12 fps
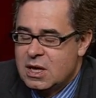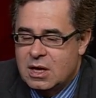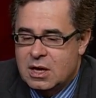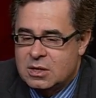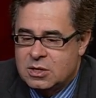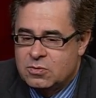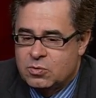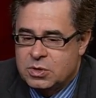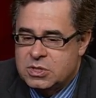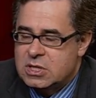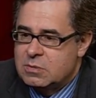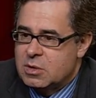uh, didn't
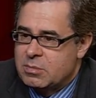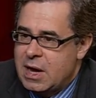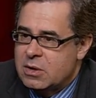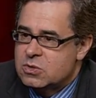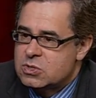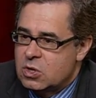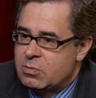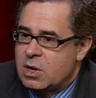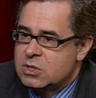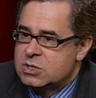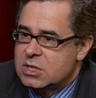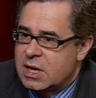really seem to matter so
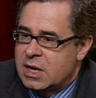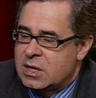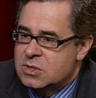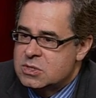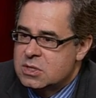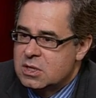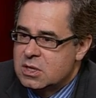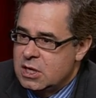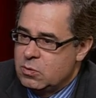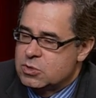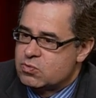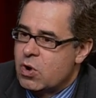much as
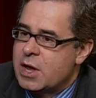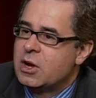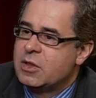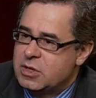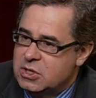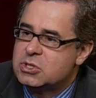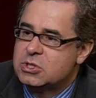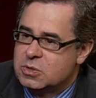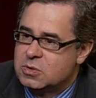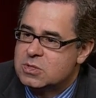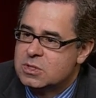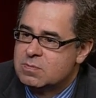he was right on the
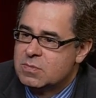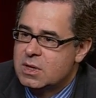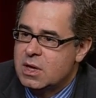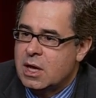issues mm-hmm.